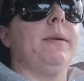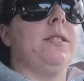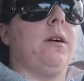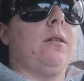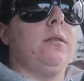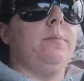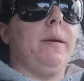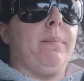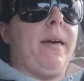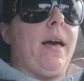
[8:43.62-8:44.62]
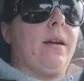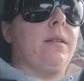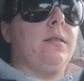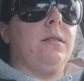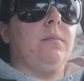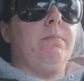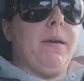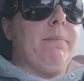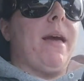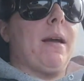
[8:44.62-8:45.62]
McDonald's Big Macs,
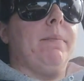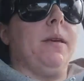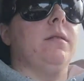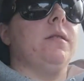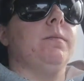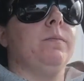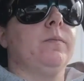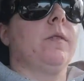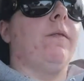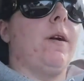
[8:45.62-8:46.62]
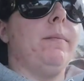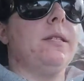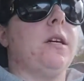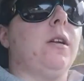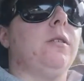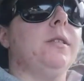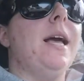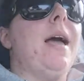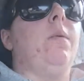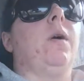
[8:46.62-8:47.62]
Big Mac meals from McDonald's
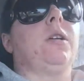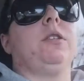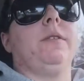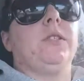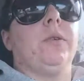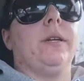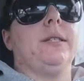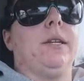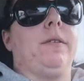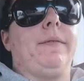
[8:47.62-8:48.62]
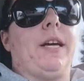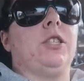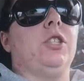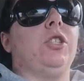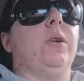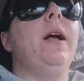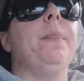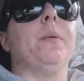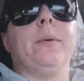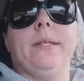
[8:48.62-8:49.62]
and watched the Victoria's Secret fashion show.
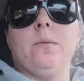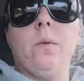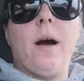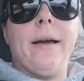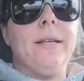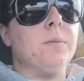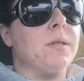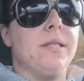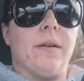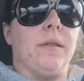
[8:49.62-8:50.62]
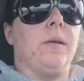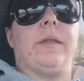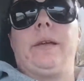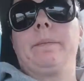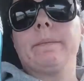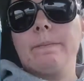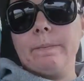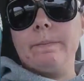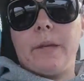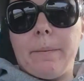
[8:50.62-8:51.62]
The reason why is we're self-loathing.
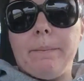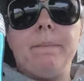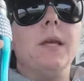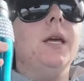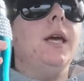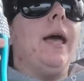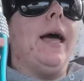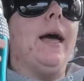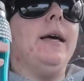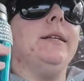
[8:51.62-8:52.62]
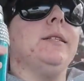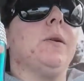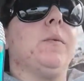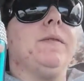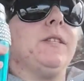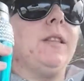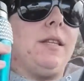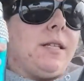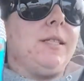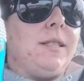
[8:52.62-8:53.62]
Yep. And we've done
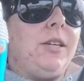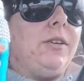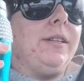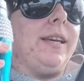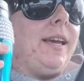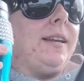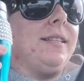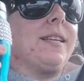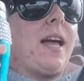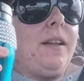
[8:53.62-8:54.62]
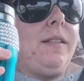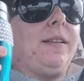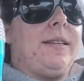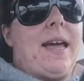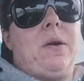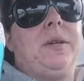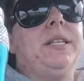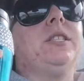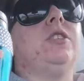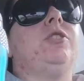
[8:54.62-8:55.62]
this literally, and it's kind of like now it
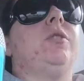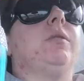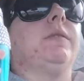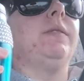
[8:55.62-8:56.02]
is the joke